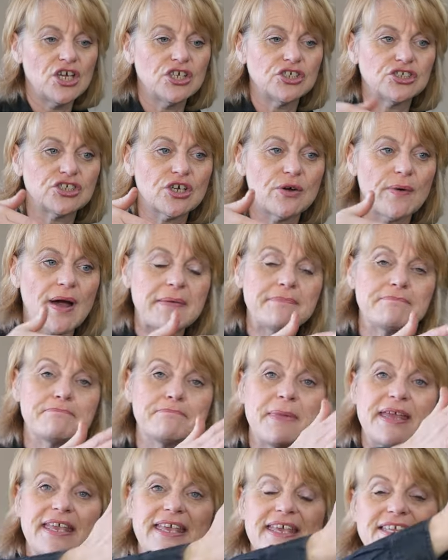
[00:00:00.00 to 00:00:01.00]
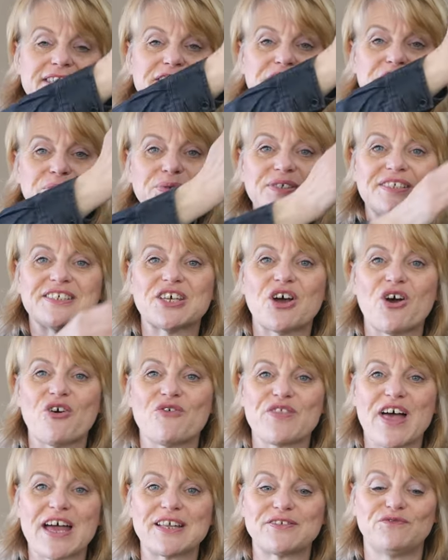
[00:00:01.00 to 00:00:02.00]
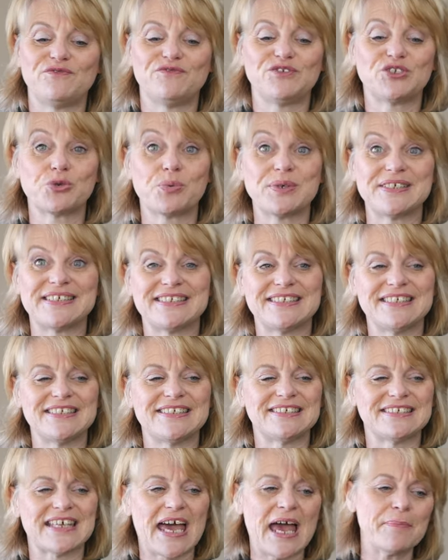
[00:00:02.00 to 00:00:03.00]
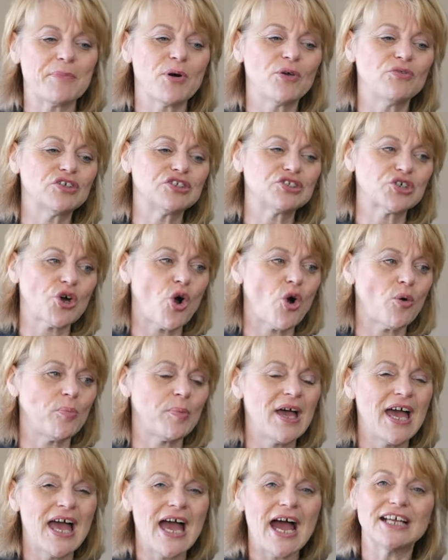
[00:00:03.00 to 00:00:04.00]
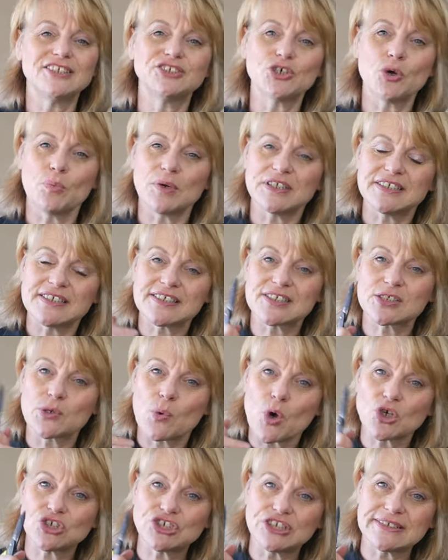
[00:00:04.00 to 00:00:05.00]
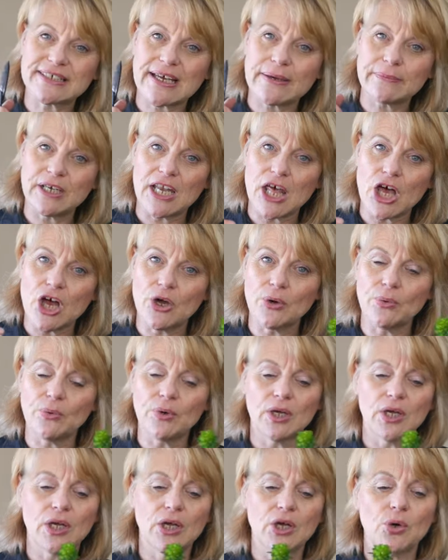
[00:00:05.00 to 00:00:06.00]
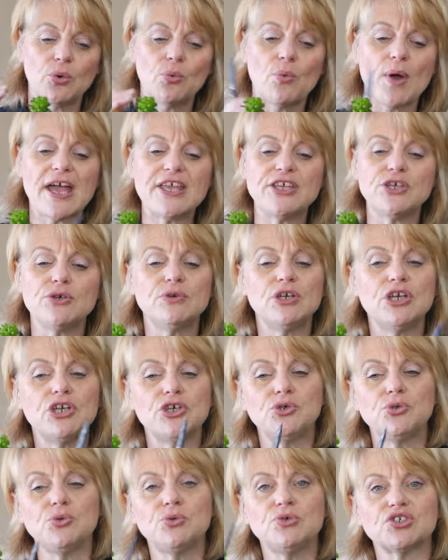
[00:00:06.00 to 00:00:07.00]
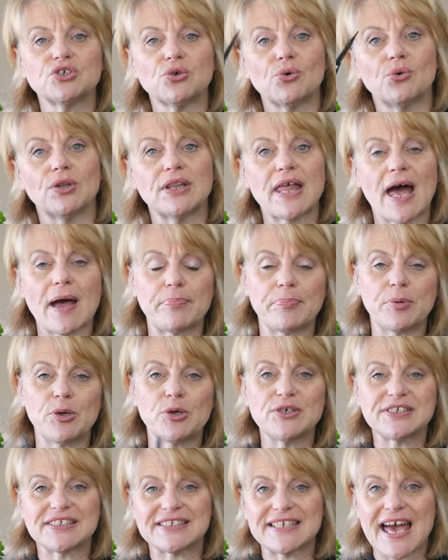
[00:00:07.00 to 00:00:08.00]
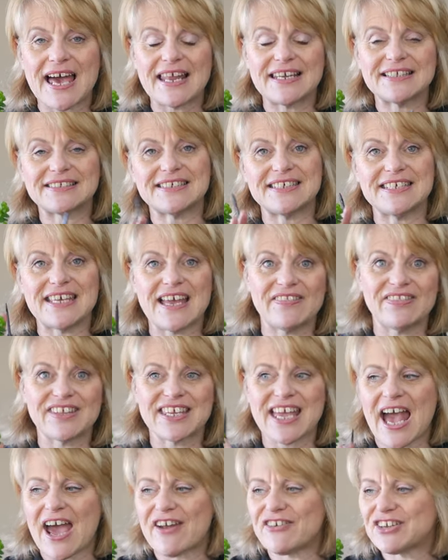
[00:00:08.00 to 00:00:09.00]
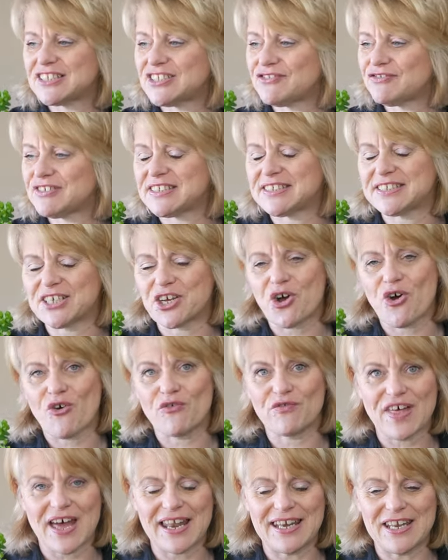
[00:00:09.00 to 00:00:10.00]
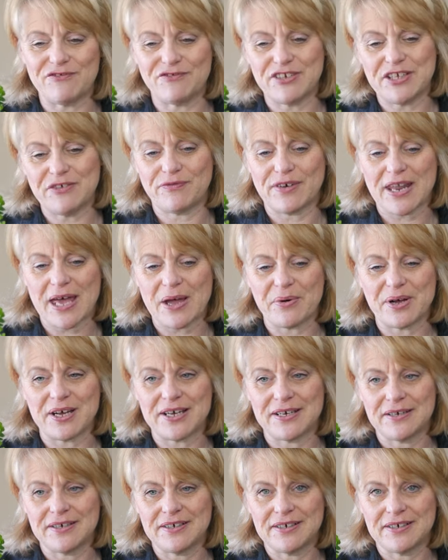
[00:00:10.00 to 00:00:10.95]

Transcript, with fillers: So I'm making use of that twisted stem on the top. I don't want to squash it down low where you lose all that personality and the characteristic of that lovely flower.